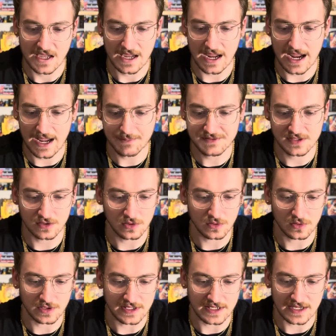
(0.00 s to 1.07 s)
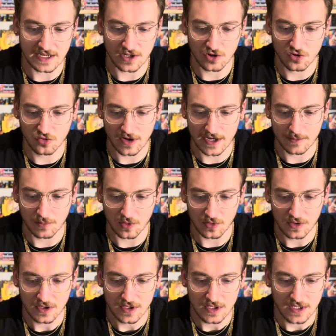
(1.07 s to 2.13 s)
absolutely incredible.
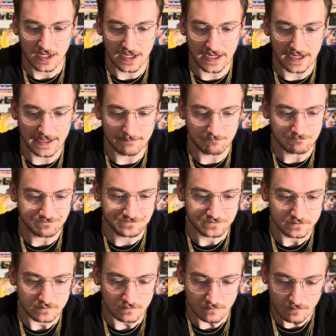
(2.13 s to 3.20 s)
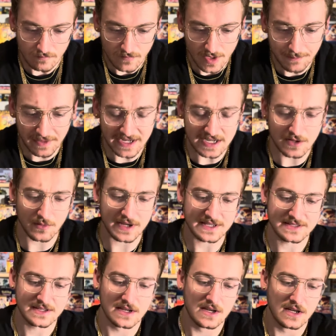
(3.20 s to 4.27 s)
But
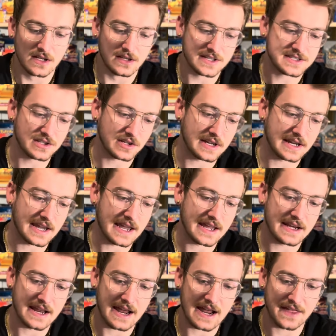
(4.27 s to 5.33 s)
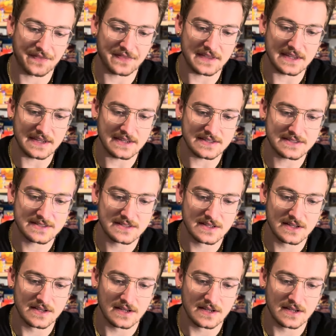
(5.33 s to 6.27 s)
anyways, let's look again at these.